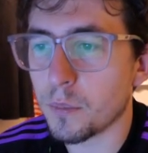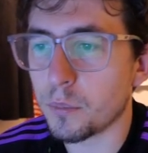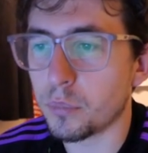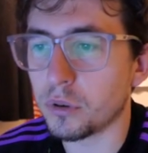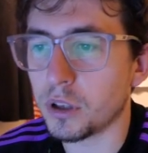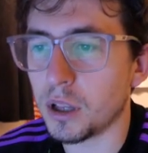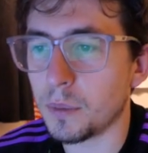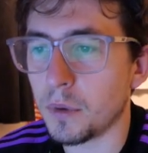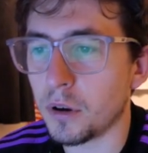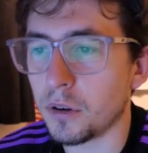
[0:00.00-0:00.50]

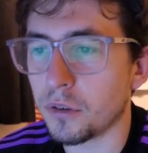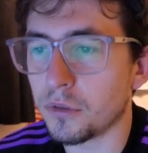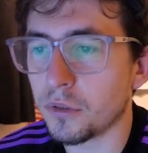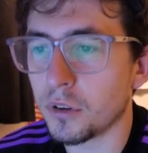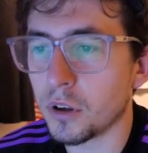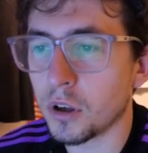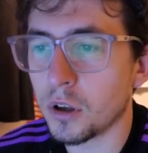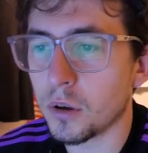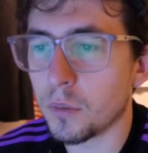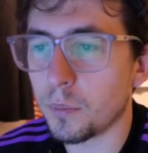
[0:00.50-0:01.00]
Plymouth
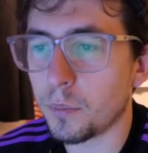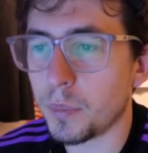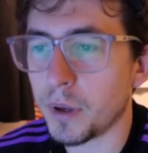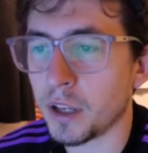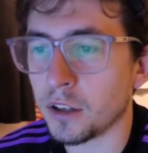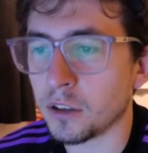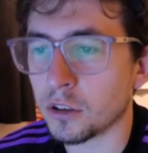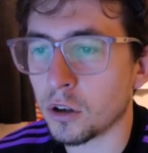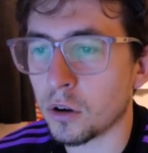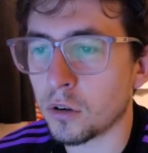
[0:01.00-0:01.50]

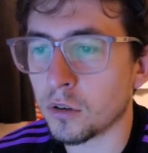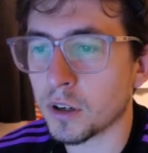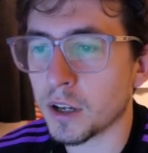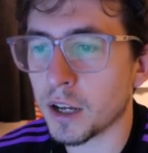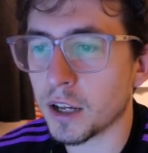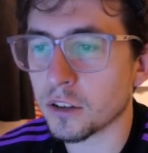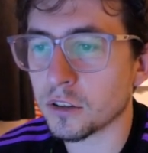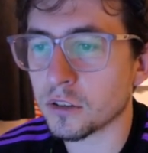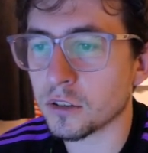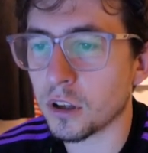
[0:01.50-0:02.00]
beating
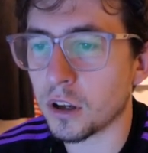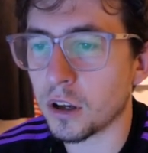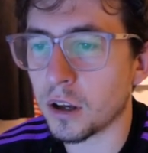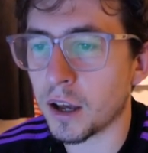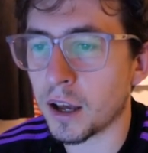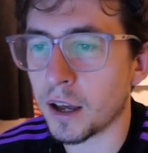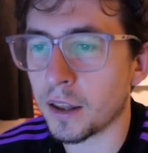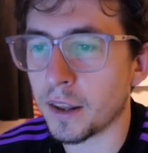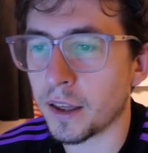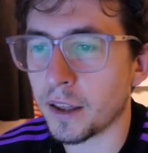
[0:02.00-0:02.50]
Doncaster,
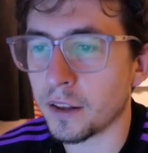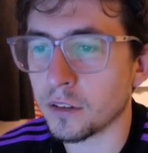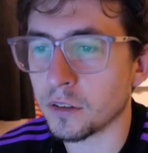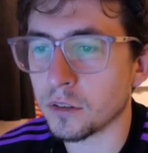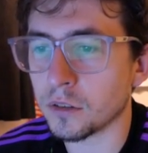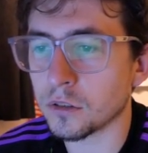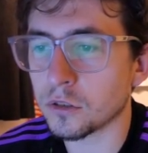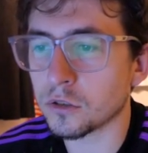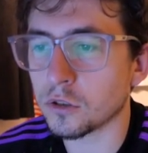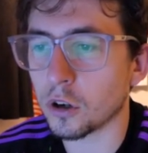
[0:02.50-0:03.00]
and then
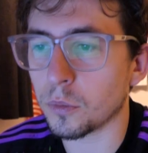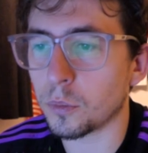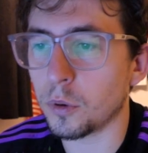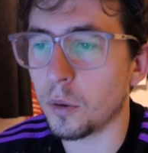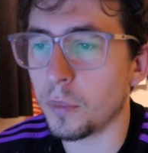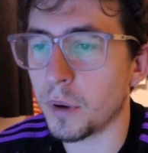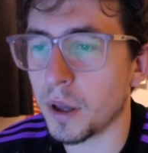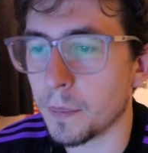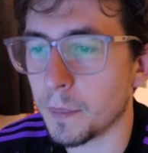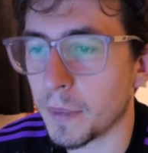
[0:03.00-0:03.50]

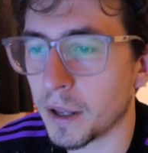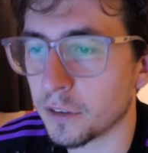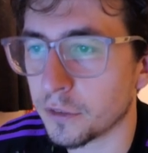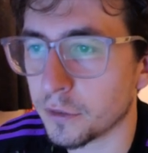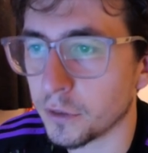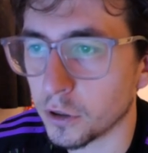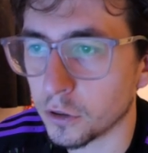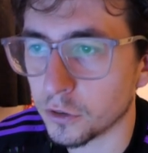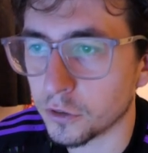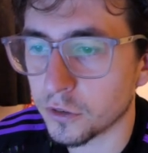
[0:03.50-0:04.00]
Stockport beating
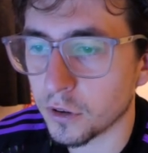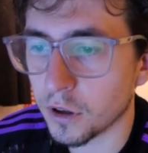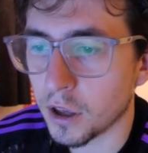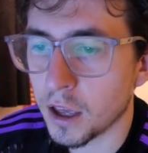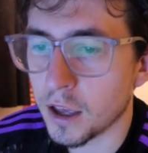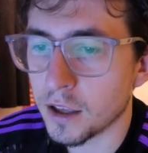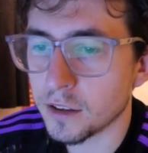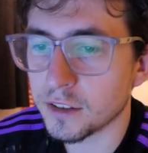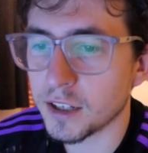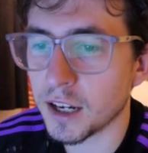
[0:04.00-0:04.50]
Mansfield.
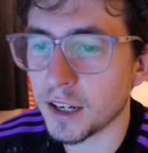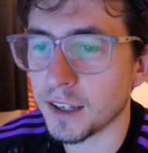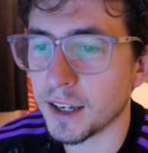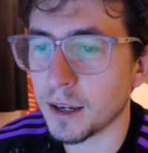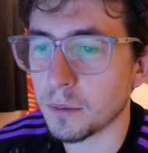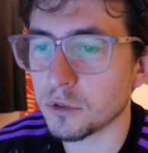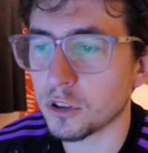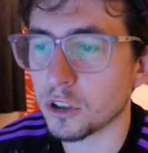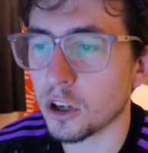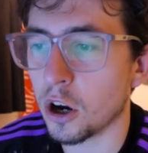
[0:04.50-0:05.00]
10
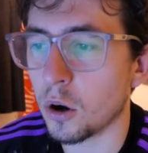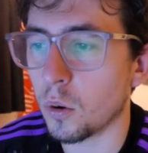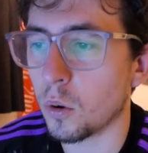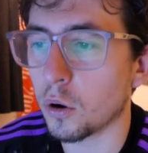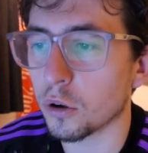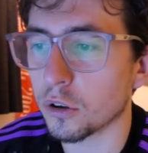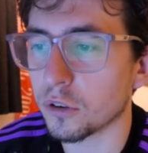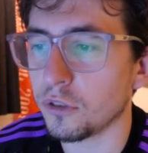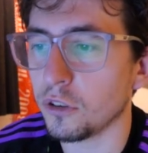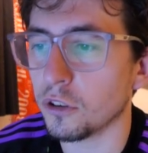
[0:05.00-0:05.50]
games to go.
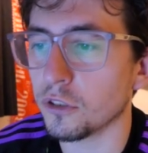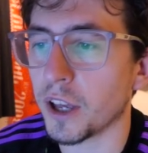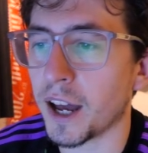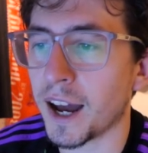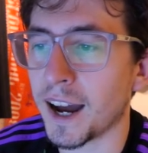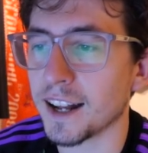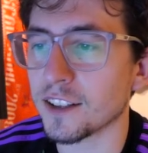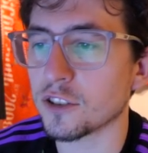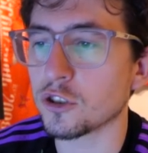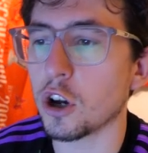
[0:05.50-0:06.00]
Huddersfield
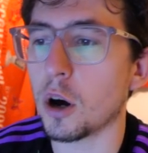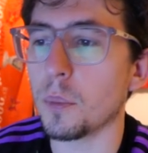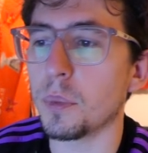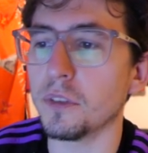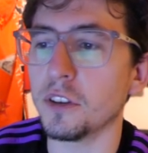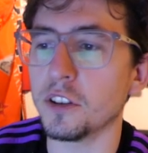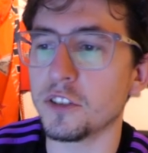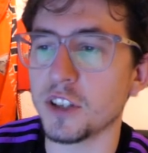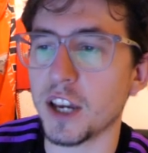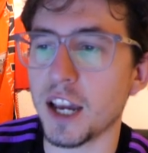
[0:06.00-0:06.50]
are top
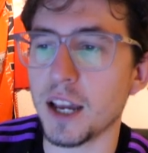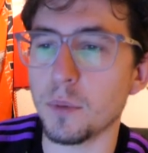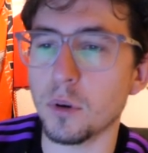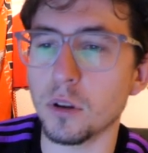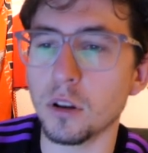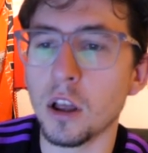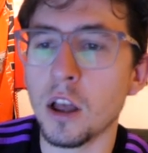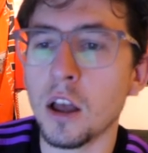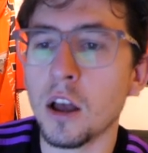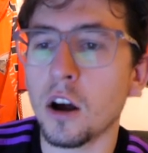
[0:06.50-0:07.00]
of the
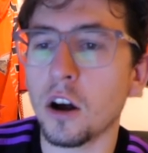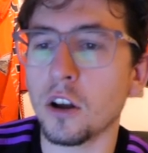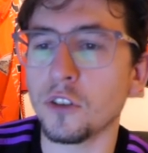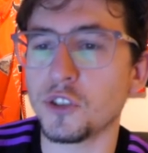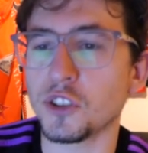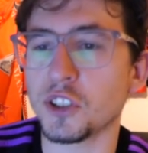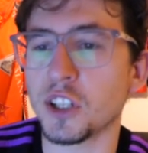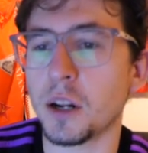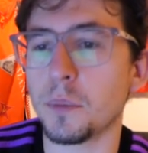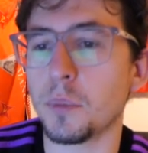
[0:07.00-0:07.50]
table on
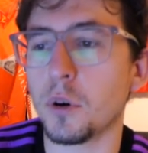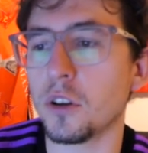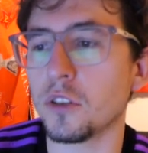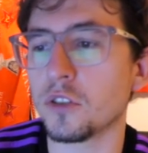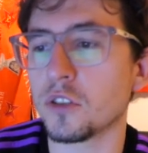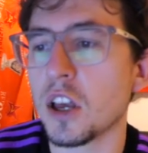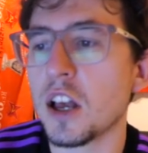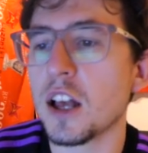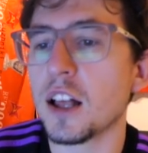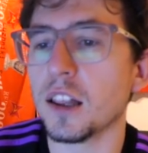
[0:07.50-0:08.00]
69
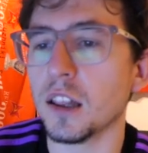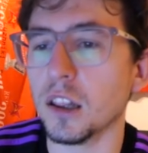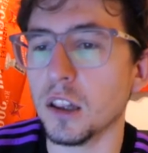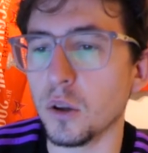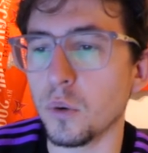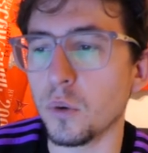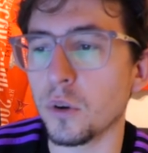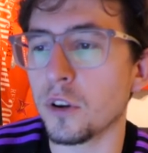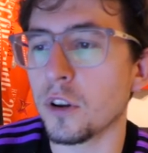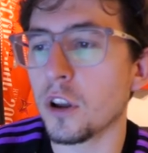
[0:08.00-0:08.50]
points.
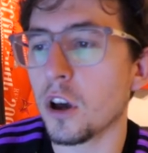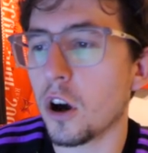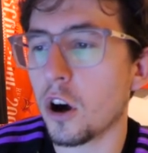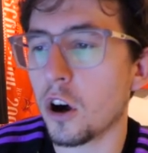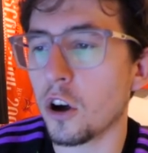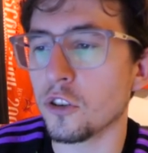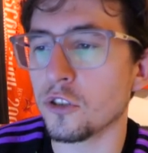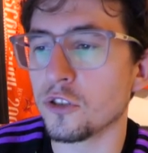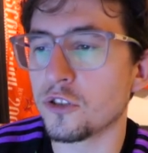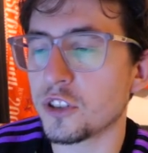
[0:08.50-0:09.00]
Luton
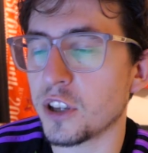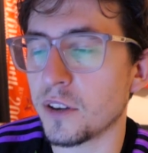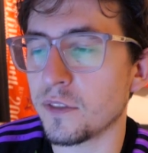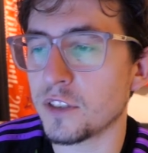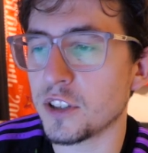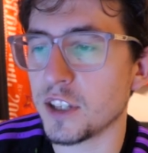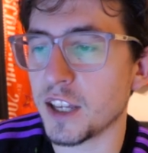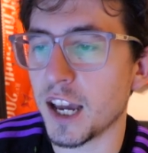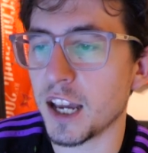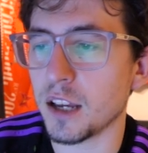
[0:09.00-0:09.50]
on
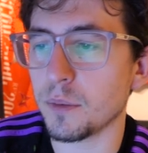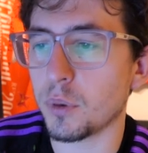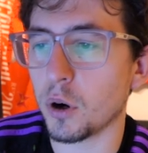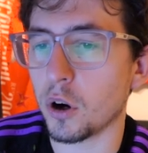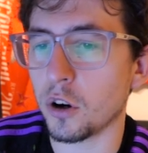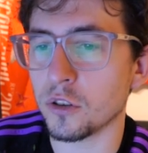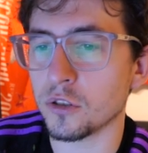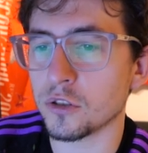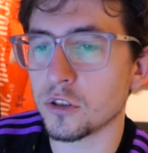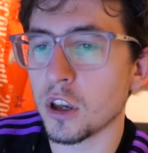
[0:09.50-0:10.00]
78
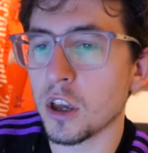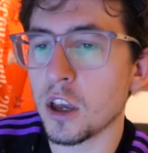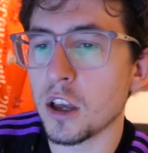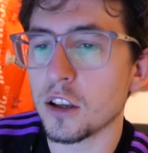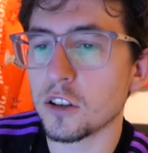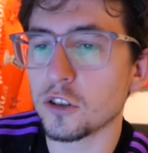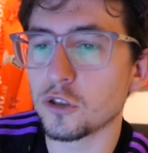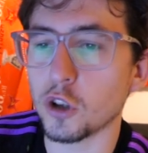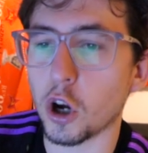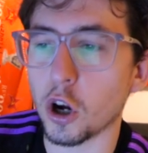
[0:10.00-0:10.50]
points.
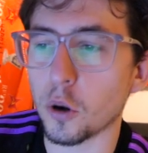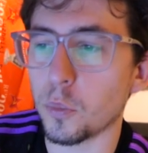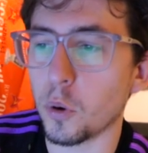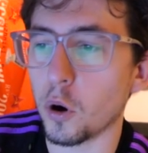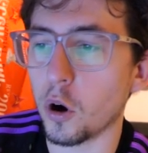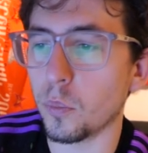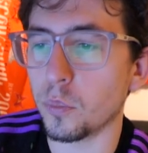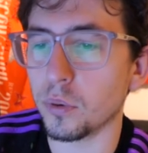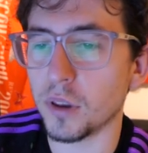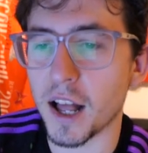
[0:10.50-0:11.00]

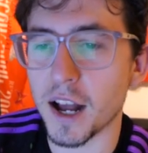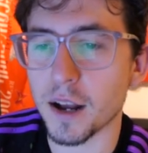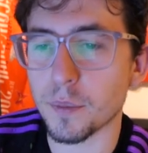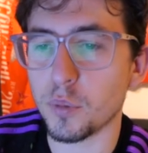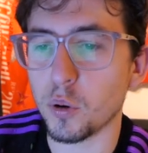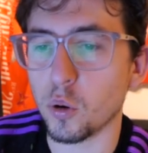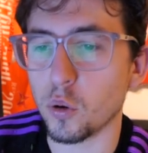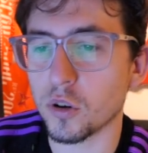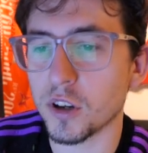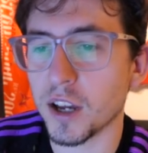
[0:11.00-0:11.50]
Stockport,
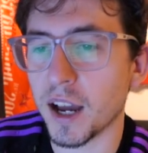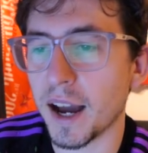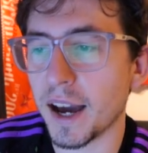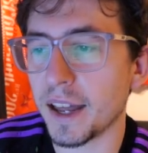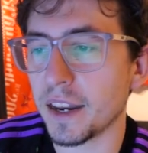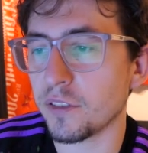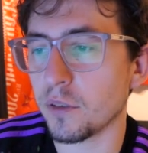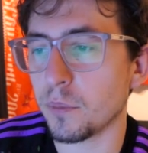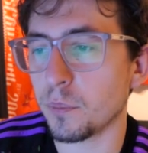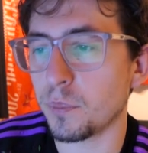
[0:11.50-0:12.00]
Blackpool,
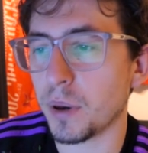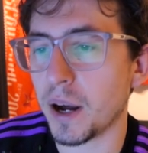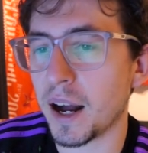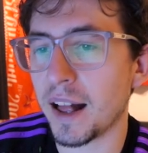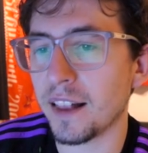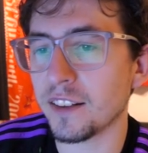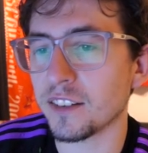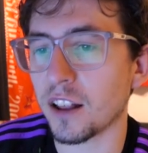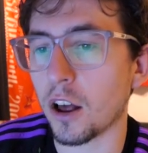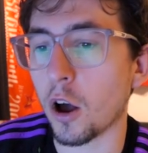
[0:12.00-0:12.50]
Cardiff and
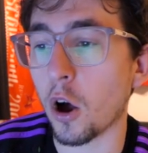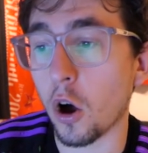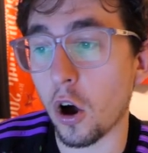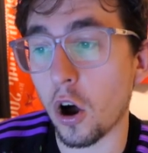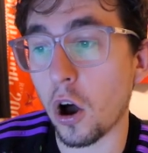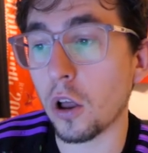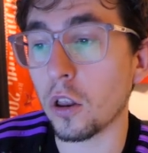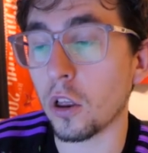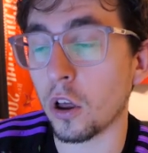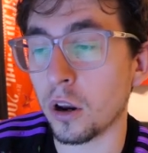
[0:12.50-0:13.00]
Barnsley are
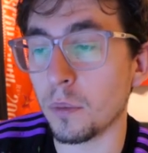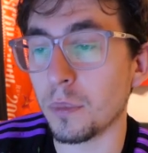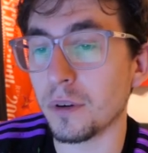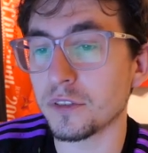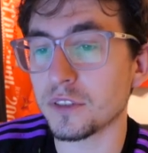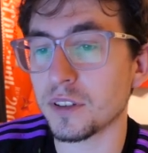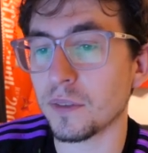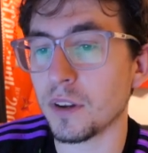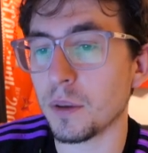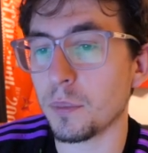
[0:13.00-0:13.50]
all on
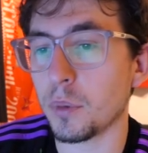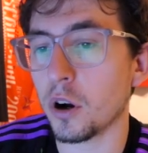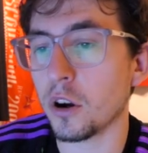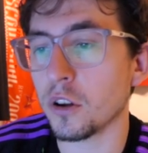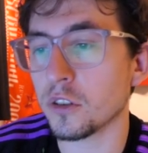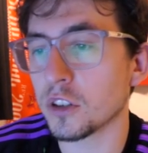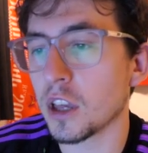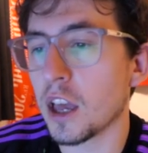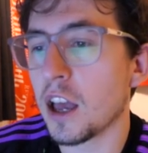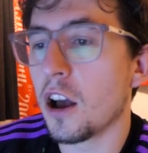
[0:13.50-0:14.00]
above 70
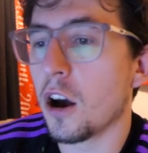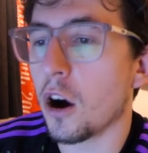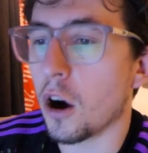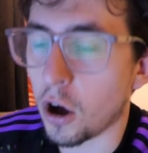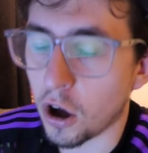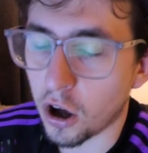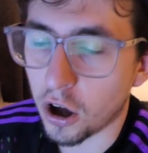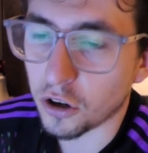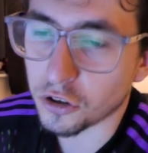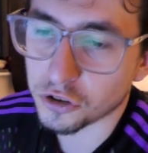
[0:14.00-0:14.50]
points.
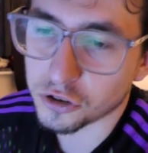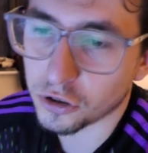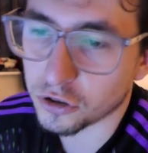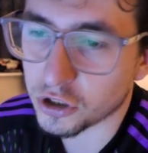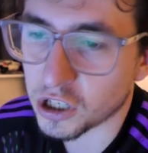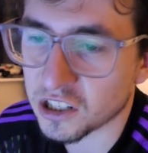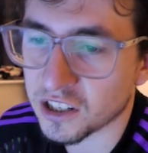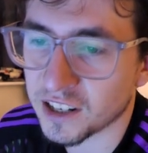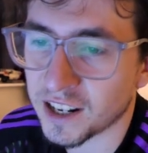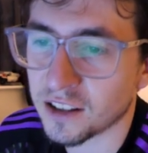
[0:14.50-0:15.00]
All still
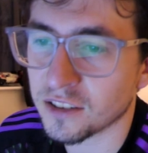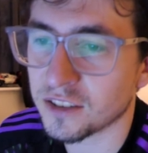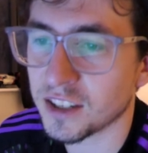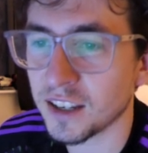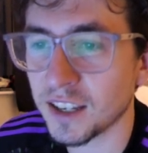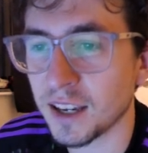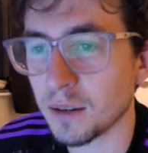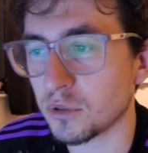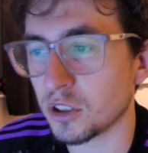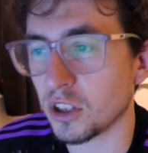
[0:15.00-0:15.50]
chasing down.
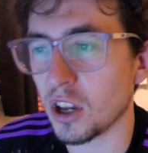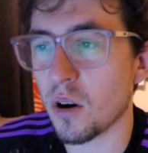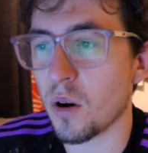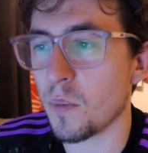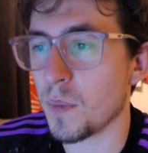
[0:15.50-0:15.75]
10 games to go.